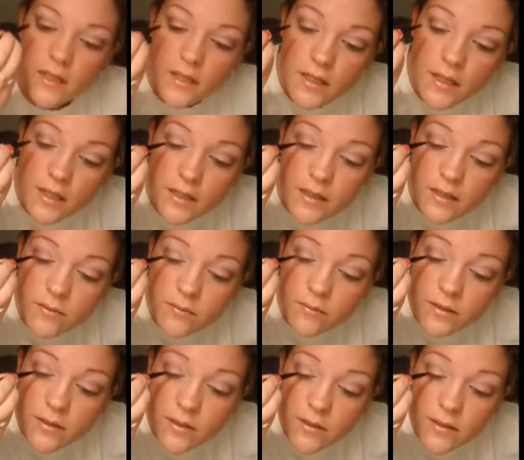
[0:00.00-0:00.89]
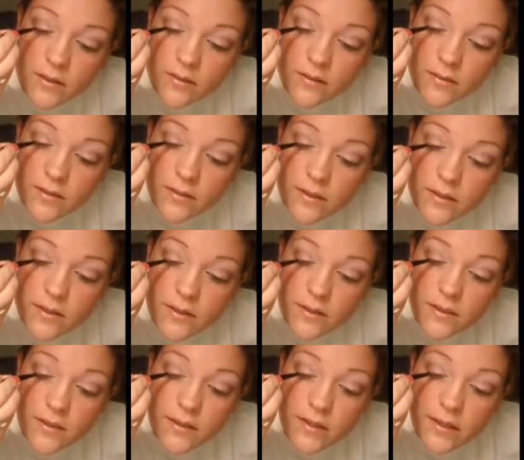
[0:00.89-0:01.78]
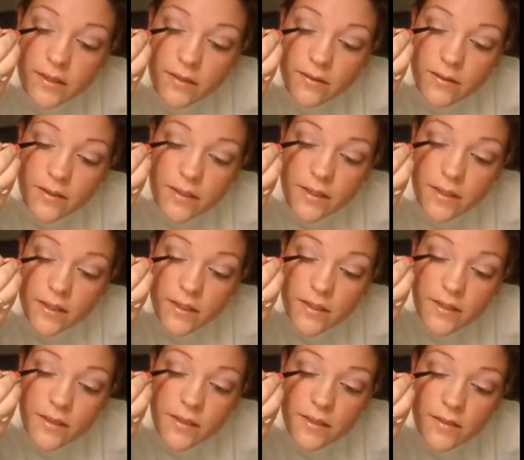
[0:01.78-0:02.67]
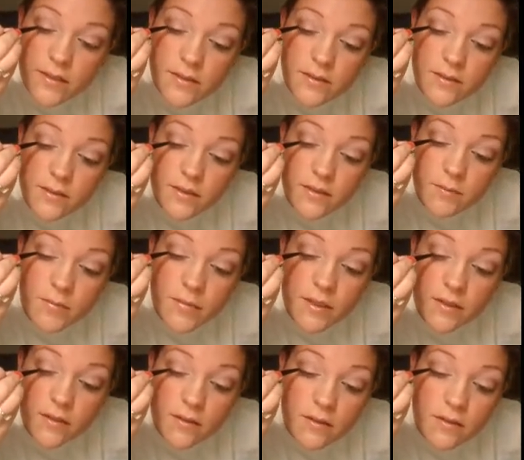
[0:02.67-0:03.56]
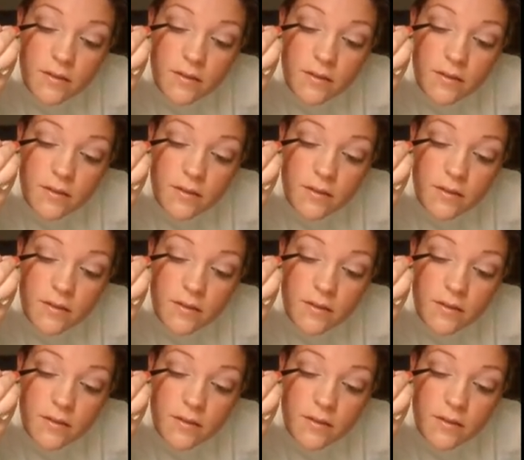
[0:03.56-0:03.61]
And then we're going to use this as a liner, and again I kind of start in the middle,